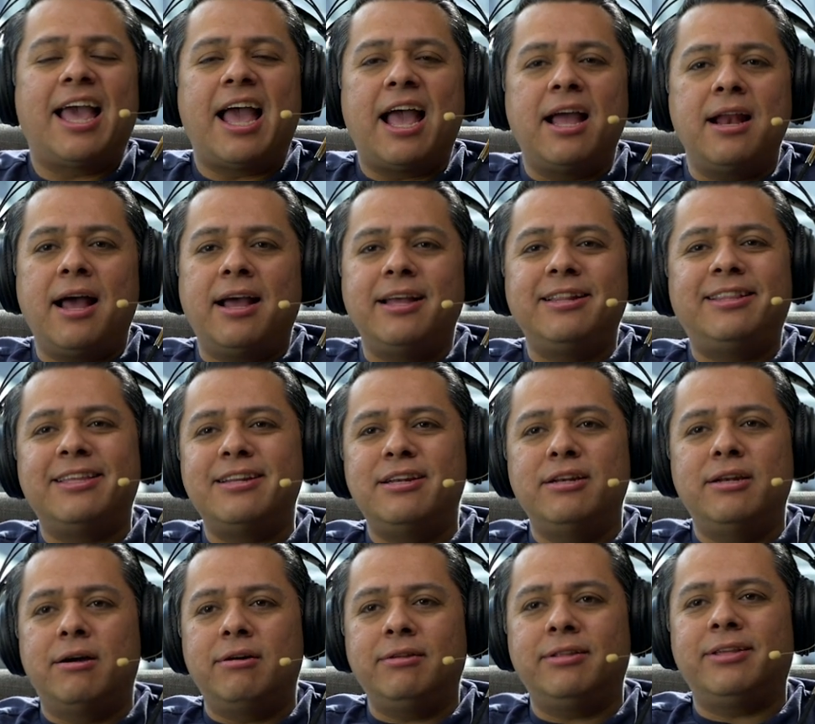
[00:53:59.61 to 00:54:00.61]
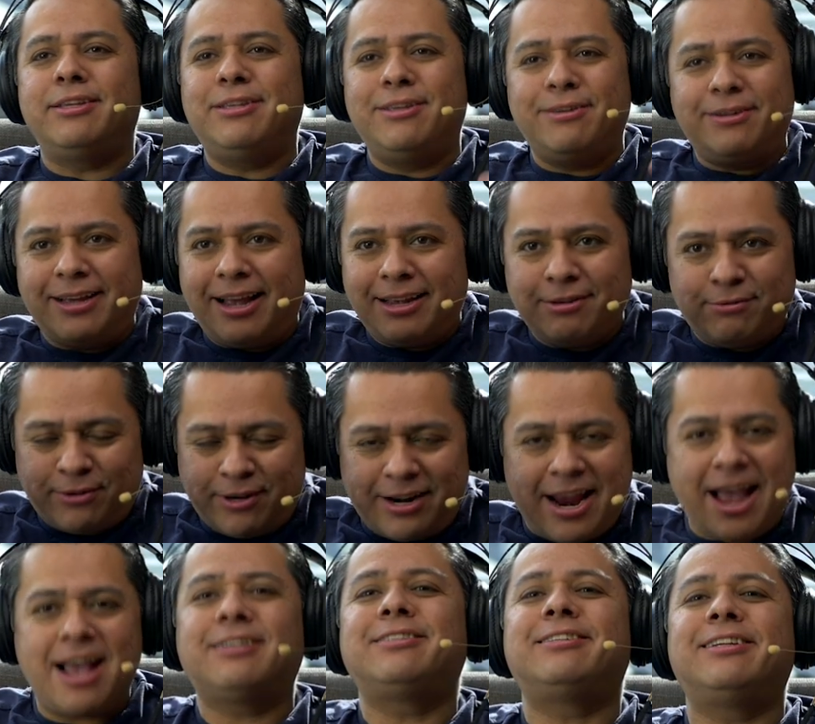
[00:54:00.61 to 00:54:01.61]
And I didn't know that you guys were
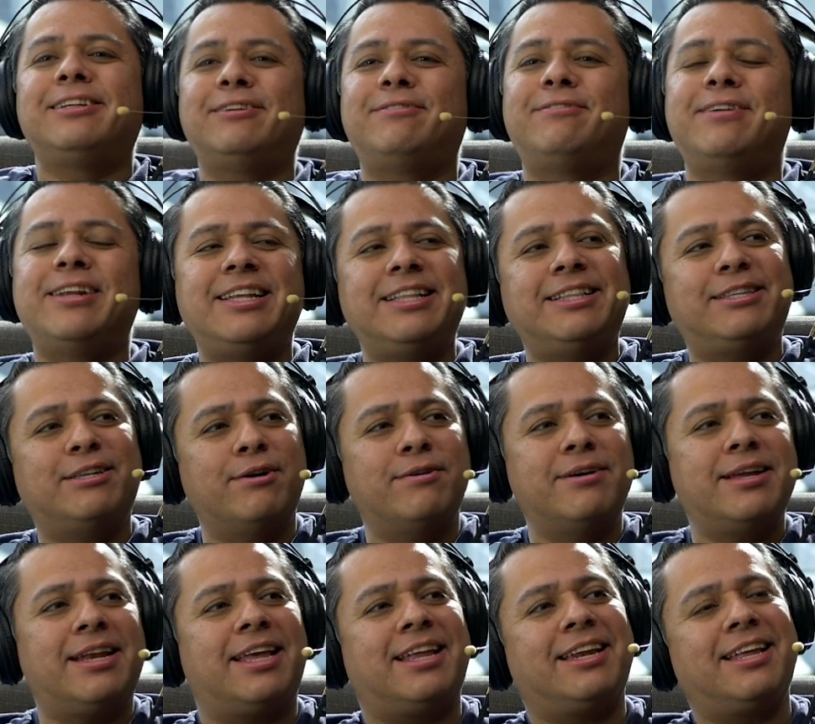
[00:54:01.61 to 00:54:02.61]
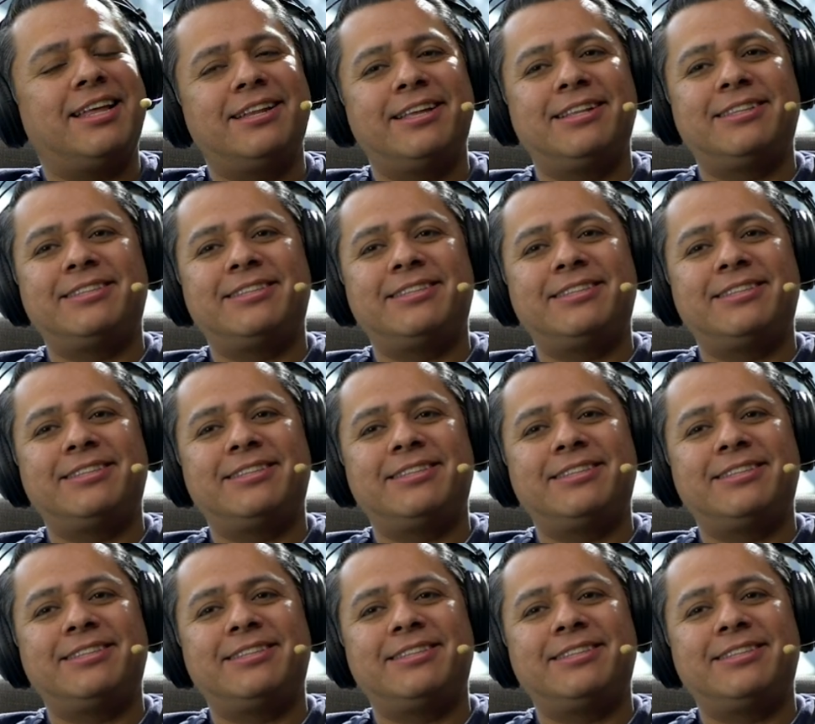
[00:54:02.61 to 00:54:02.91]
actually already doing it, and